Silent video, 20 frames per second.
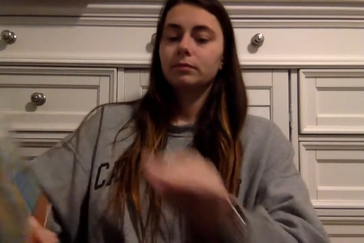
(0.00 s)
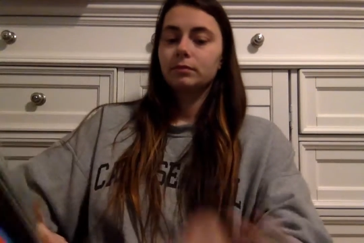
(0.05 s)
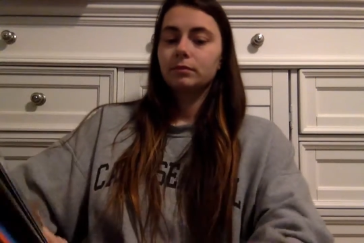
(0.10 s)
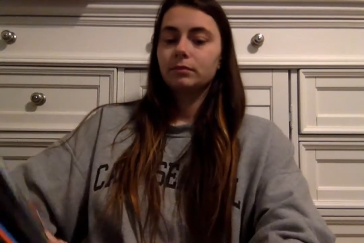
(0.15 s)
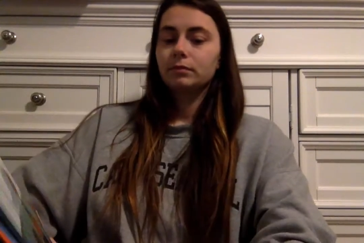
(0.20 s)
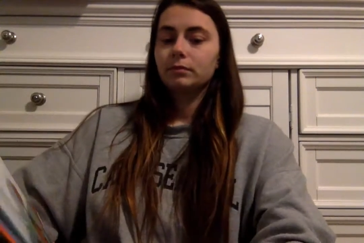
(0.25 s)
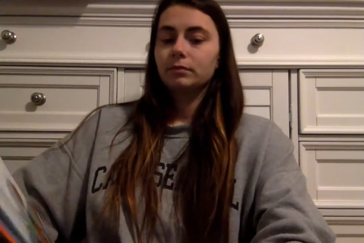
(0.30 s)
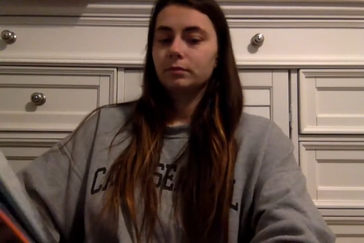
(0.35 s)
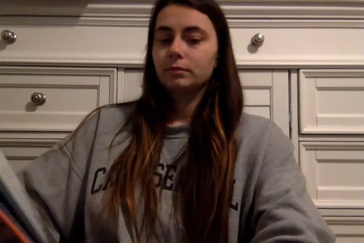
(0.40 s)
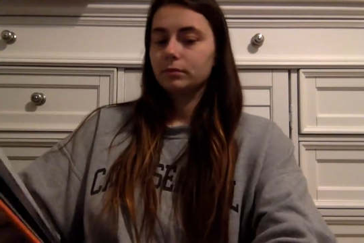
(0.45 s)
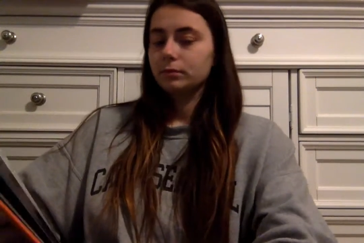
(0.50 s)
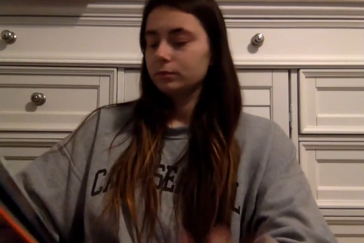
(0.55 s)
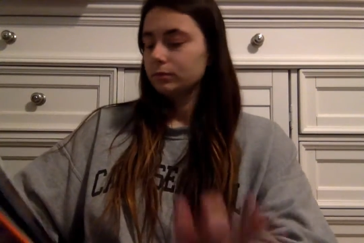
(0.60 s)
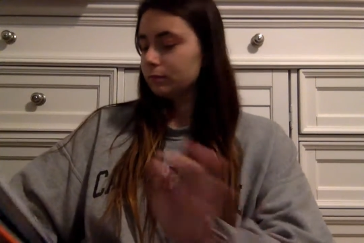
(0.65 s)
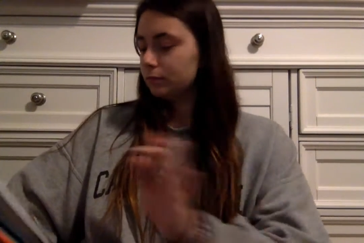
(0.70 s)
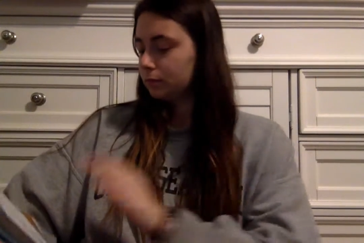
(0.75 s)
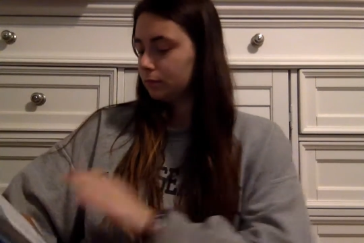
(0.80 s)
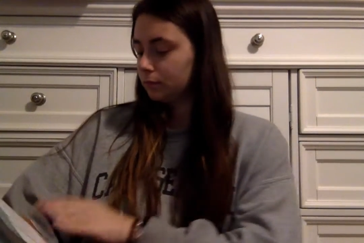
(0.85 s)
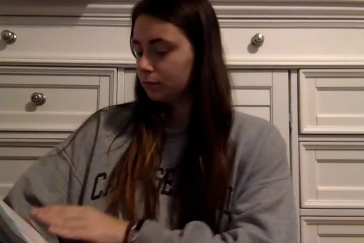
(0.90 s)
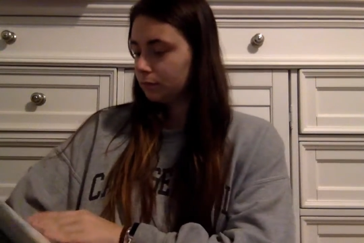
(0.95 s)

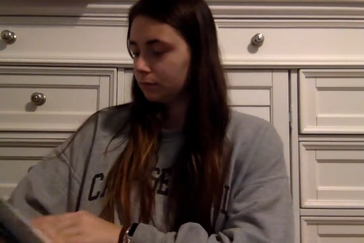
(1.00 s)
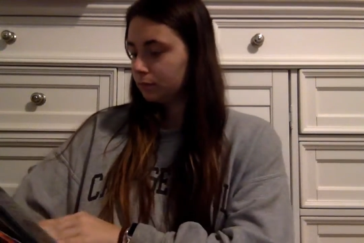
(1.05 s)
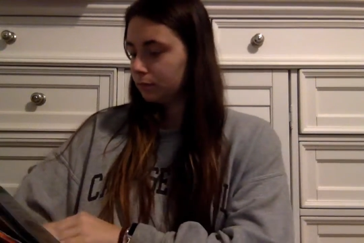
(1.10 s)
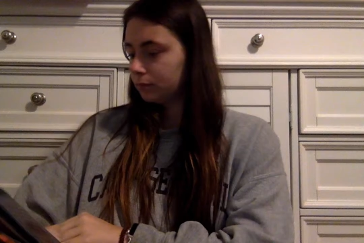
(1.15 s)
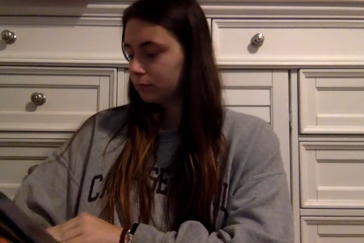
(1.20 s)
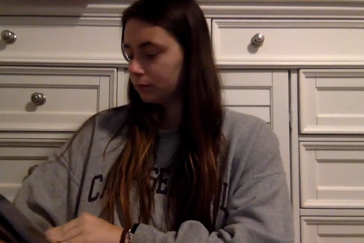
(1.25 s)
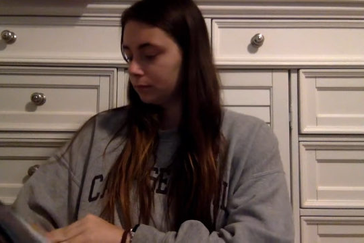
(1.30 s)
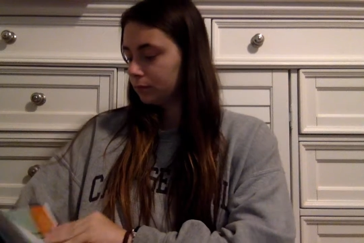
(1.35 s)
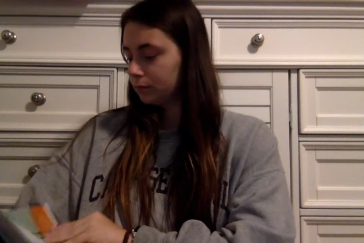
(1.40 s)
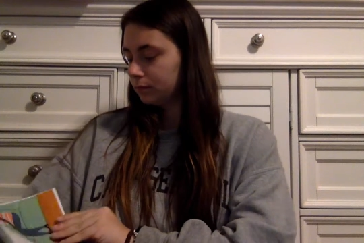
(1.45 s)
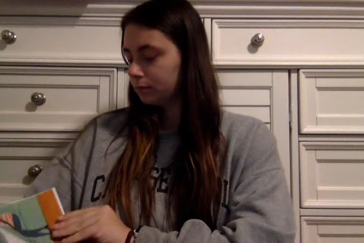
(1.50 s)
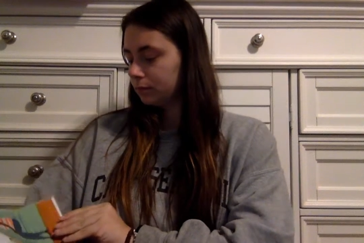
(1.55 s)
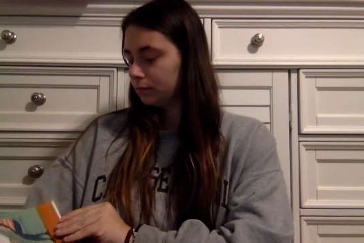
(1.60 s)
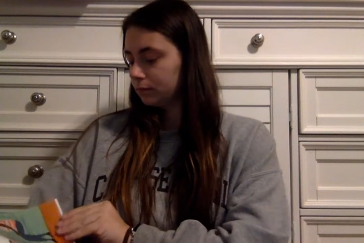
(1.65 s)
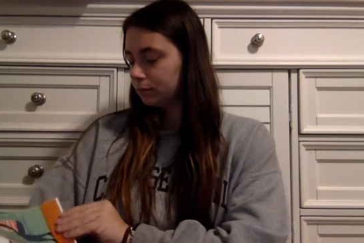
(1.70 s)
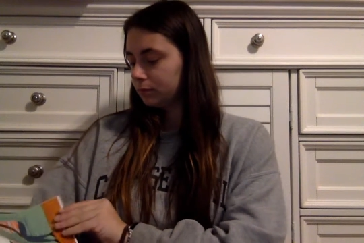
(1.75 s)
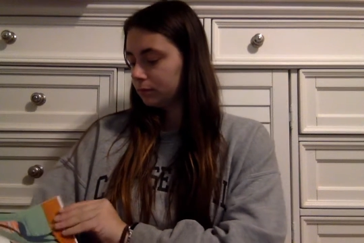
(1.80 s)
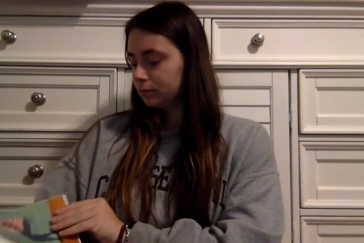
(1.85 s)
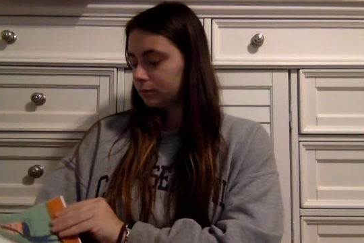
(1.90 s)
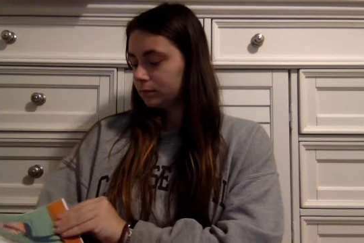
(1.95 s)

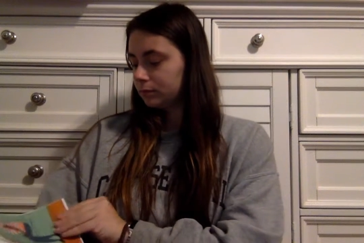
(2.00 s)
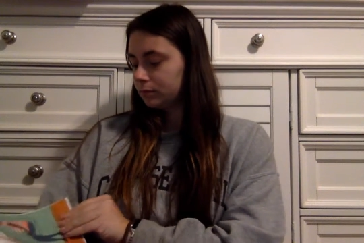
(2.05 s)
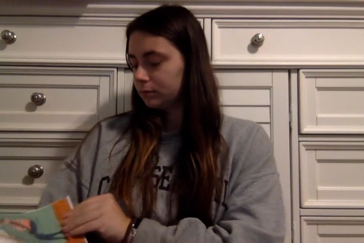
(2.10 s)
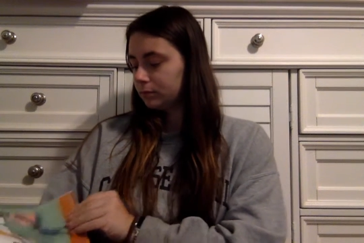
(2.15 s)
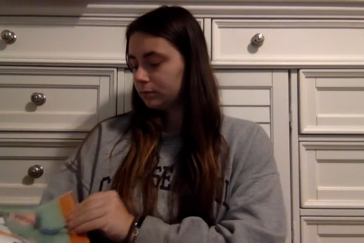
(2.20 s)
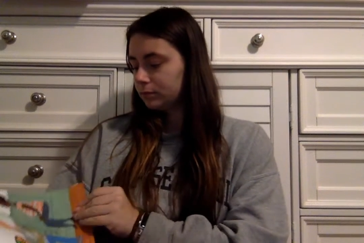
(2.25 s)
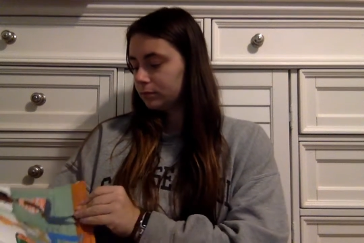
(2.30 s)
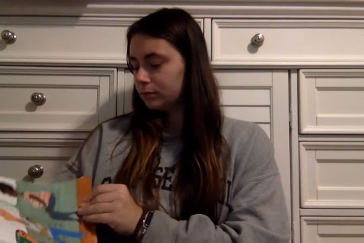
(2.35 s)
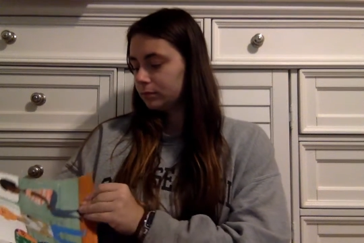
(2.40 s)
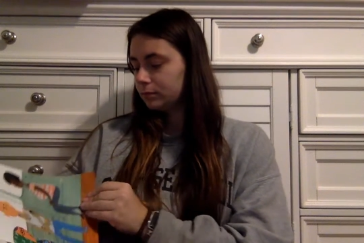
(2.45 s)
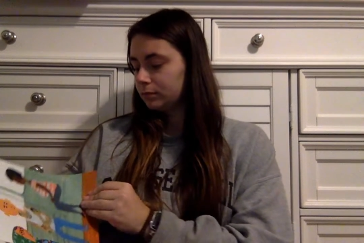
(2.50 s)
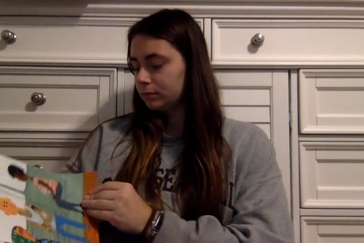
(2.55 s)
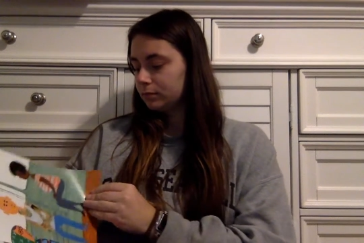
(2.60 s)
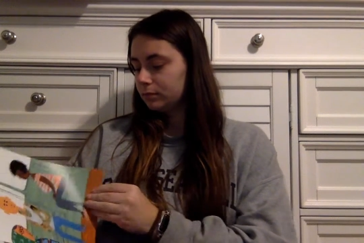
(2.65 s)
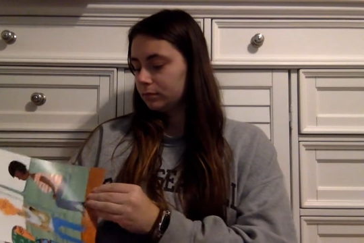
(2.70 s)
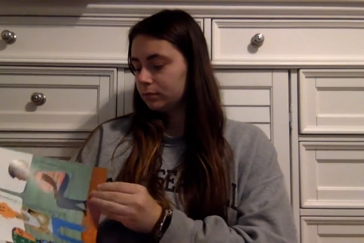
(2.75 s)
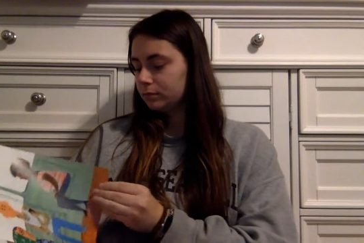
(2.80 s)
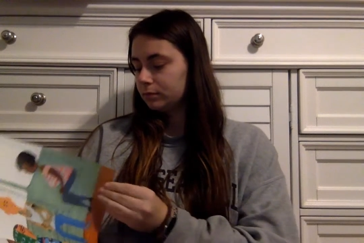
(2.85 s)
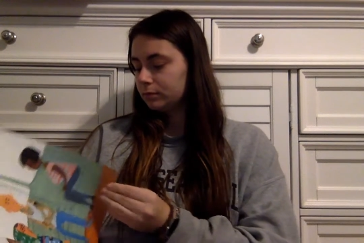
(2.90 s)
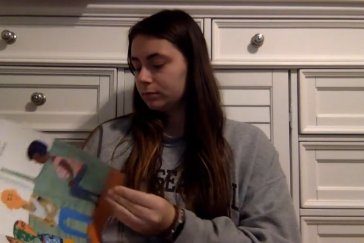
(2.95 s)

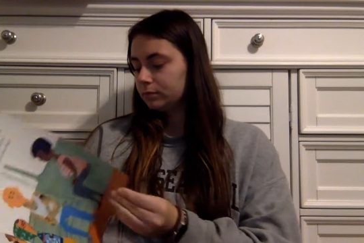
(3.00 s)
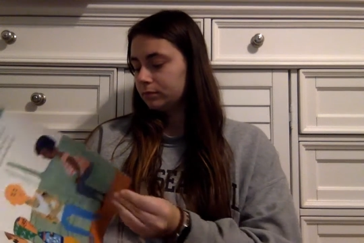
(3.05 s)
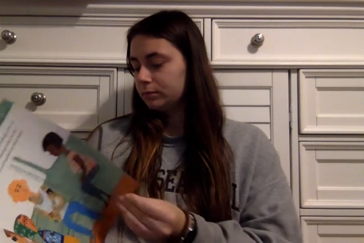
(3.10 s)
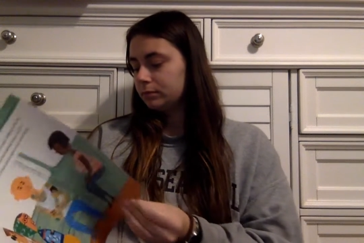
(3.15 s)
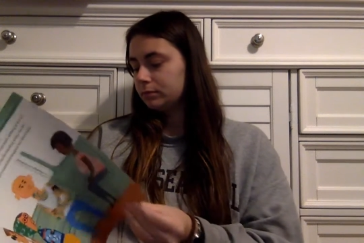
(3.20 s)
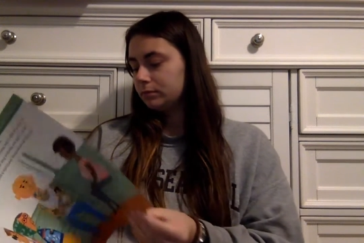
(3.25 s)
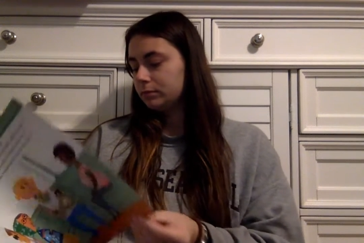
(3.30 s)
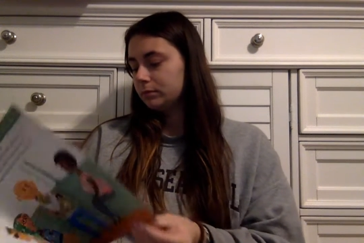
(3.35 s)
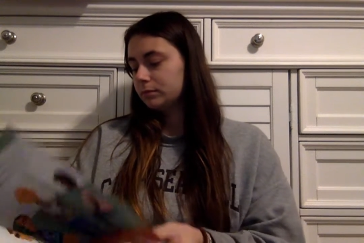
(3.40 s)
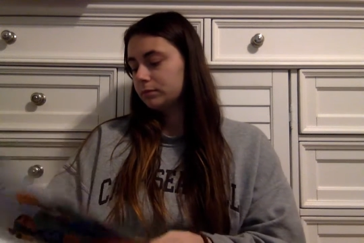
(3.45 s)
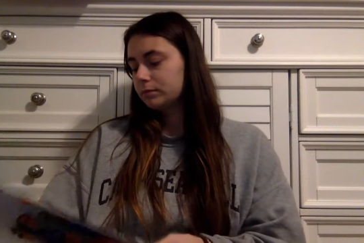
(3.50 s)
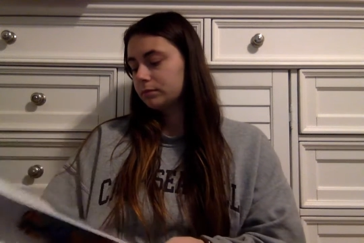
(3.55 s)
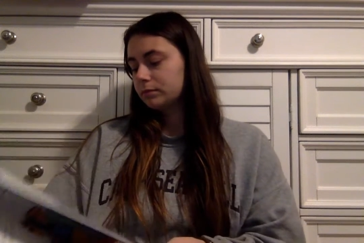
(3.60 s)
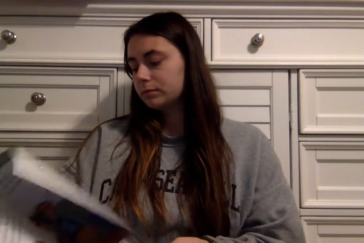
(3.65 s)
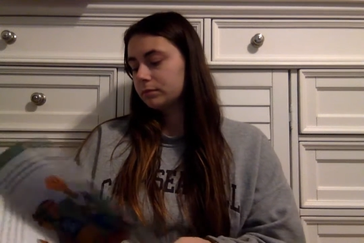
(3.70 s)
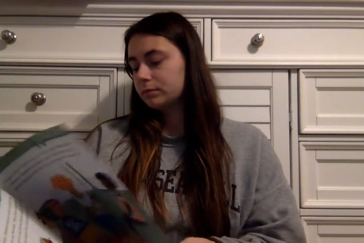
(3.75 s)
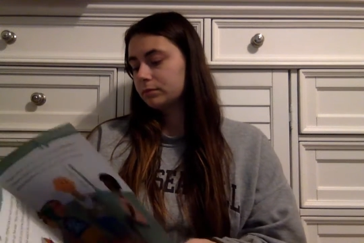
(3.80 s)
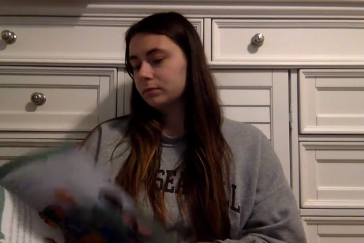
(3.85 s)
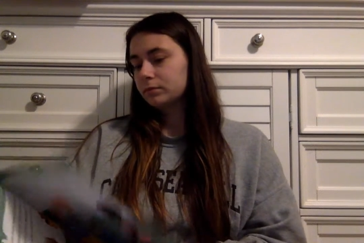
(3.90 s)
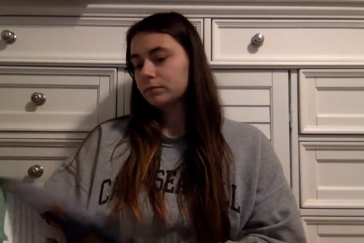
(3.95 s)

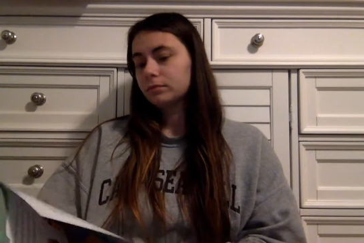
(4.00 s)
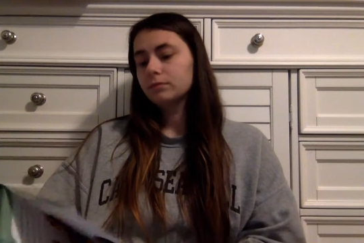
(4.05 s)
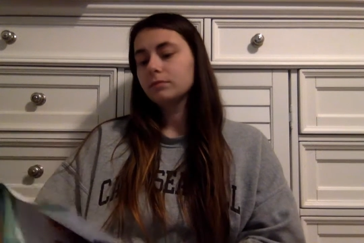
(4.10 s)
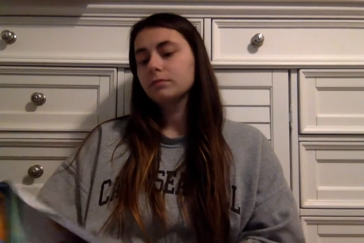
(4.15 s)
(no one is talking)